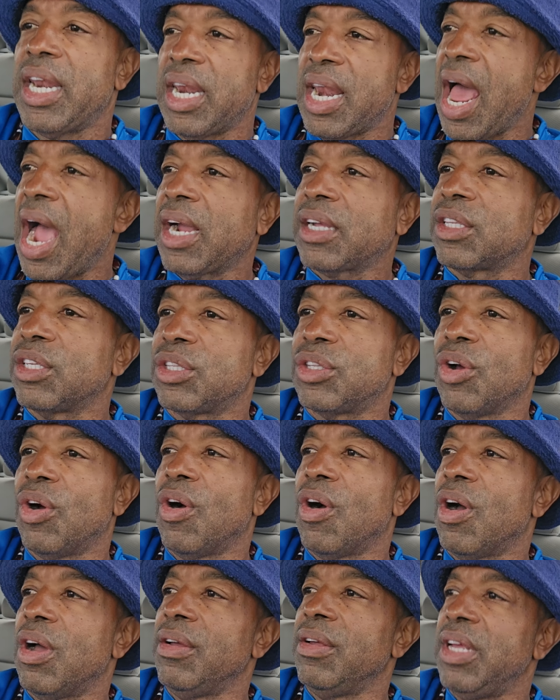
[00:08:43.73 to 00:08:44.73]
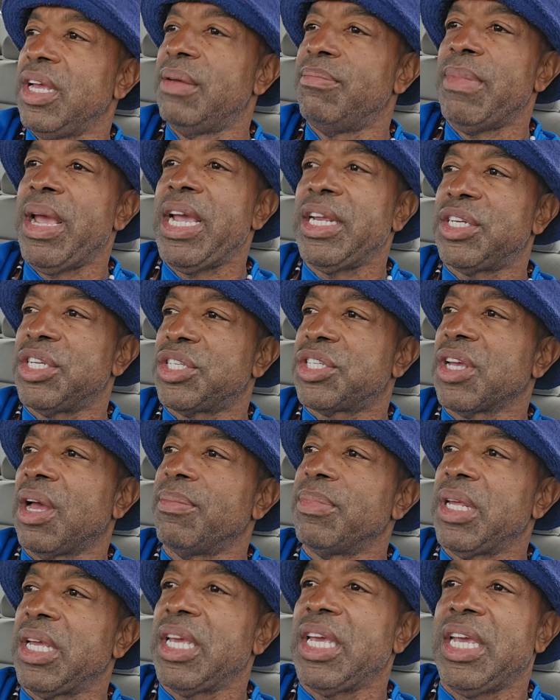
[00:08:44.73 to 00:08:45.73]
locked the door, and made you
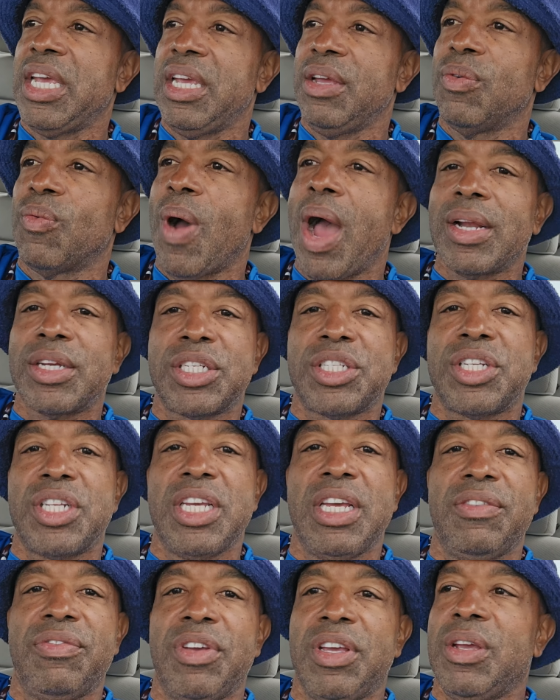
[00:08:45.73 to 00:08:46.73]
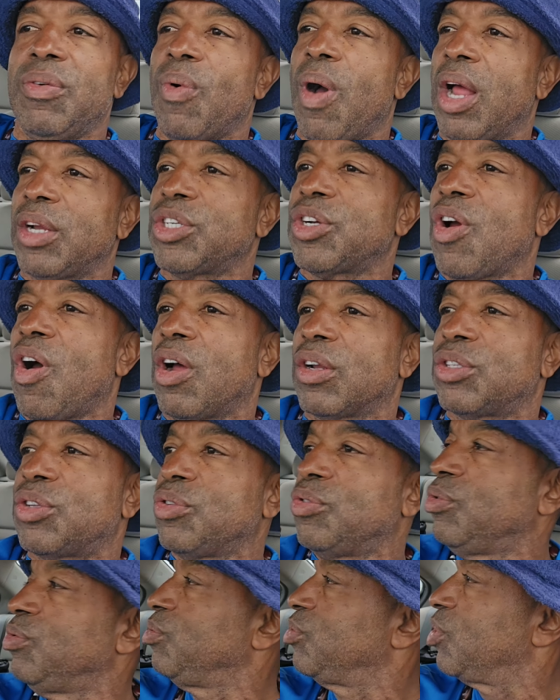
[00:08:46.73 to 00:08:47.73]
something to eat, watch TV, watch
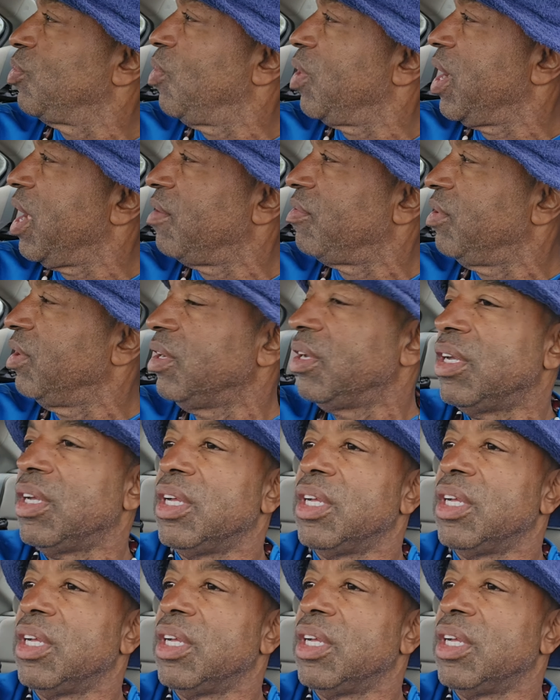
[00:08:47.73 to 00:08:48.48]
cartoons or whatever,